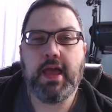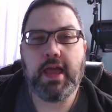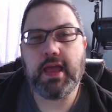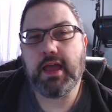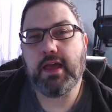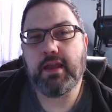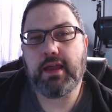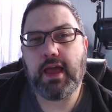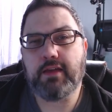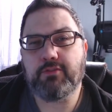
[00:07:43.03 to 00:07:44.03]
and
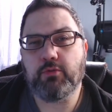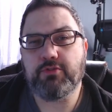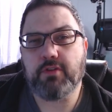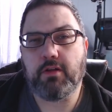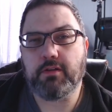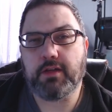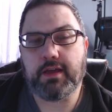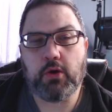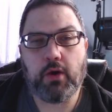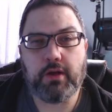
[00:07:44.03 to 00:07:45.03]
as a result, I
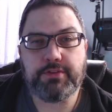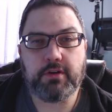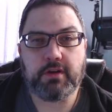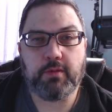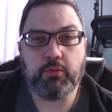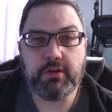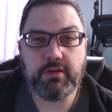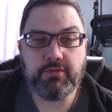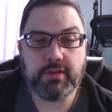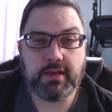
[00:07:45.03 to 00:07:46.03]
go out there and I'm
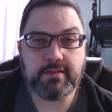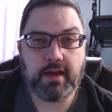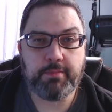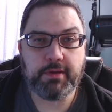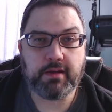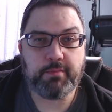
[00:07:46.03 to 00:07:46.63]
looking for that topic,